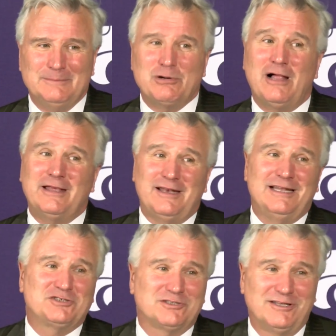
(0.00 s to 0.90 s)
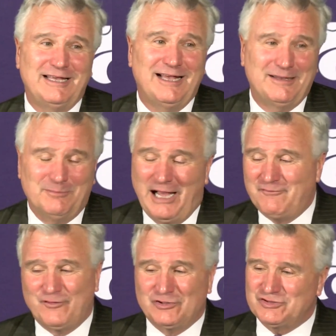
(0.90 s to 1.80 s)
Probably initially, I, my
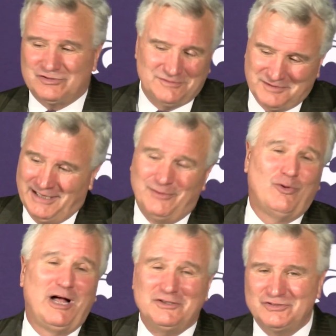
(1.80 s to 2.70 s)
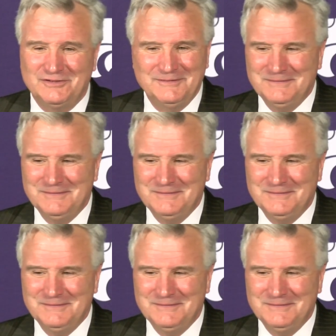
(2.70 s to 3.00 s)
first thing was,